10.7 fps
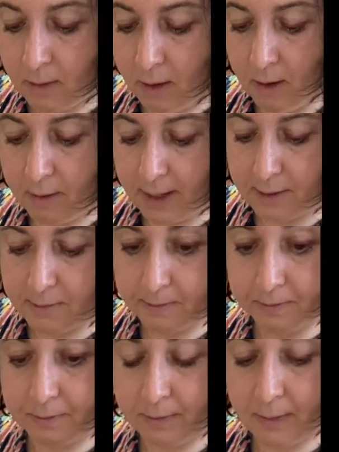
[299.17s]
All right,
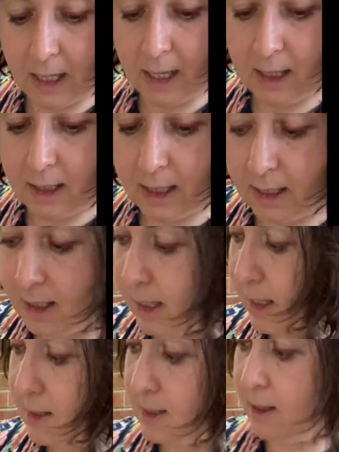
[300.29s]
now that
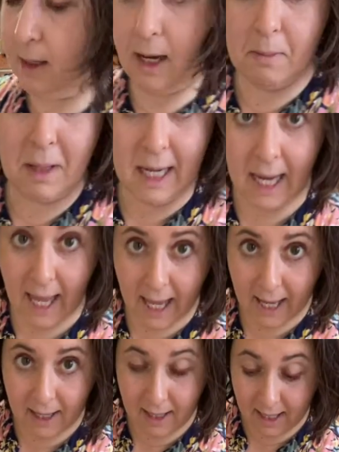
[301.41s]
that's done, I'm gonna
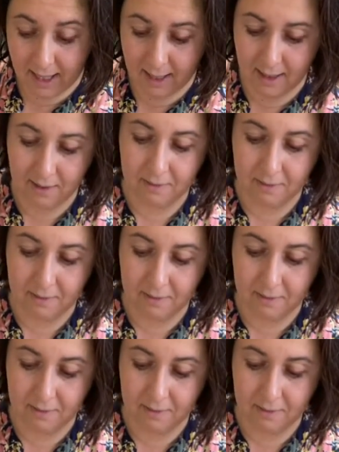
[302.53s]
add it in